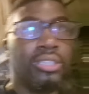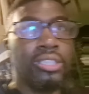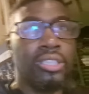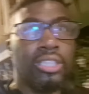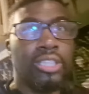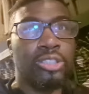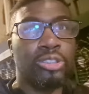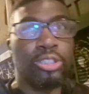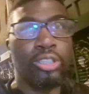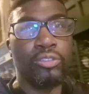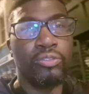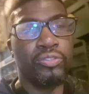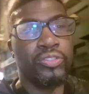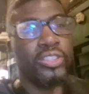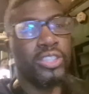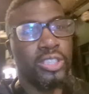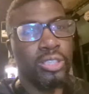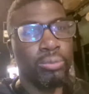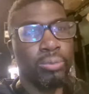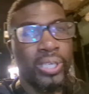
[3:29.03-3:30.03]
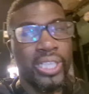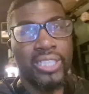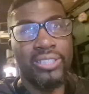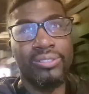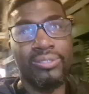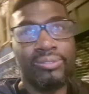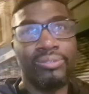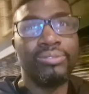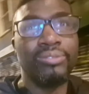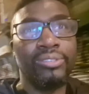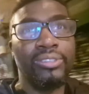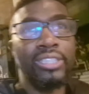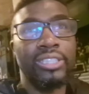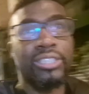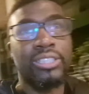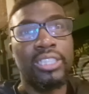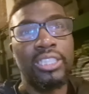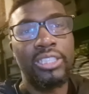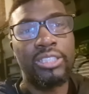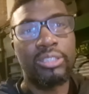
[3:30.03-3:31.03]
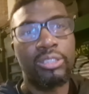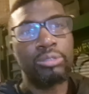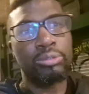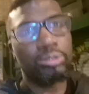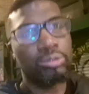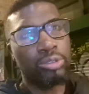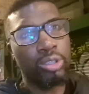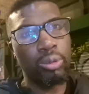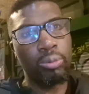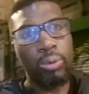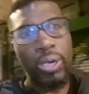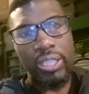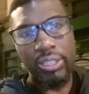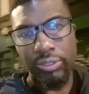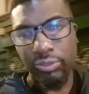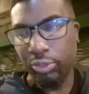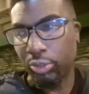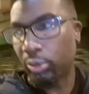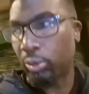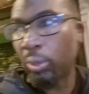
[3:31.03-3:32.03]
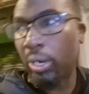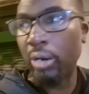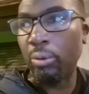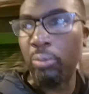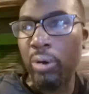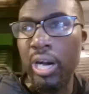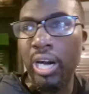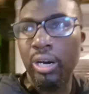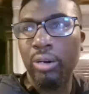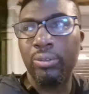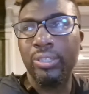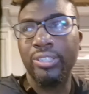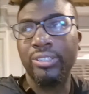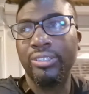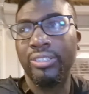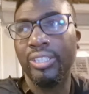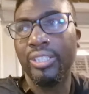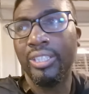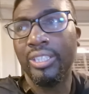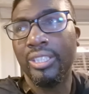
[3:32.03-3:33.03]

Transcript: A trophy to win this season, because we've not won for quite a while, and